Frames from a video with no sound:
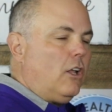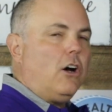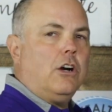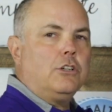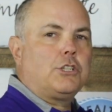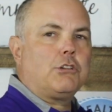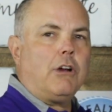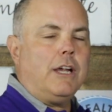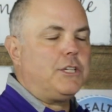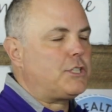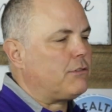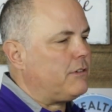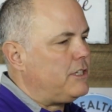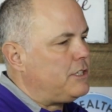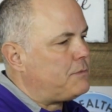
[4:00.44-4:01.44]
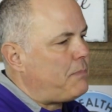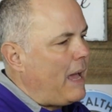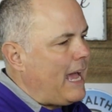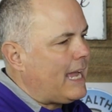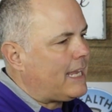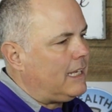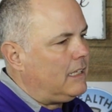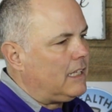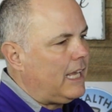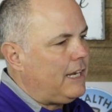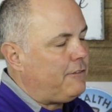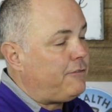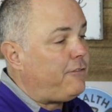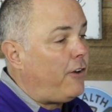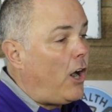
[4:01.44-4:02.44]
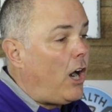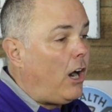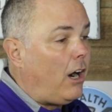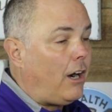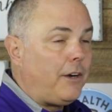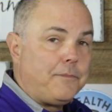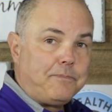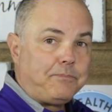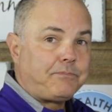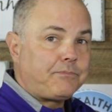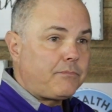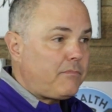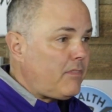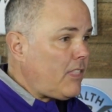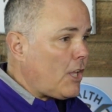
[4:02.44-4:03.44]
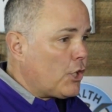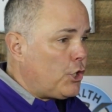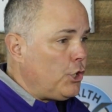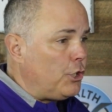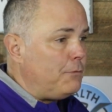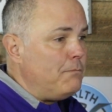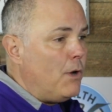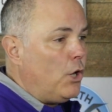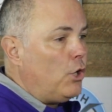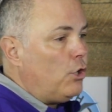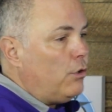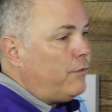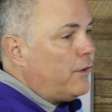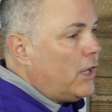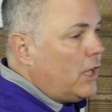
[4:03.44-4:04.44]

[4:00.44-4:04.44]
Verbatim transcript: long treasuries back in late fall. Good move.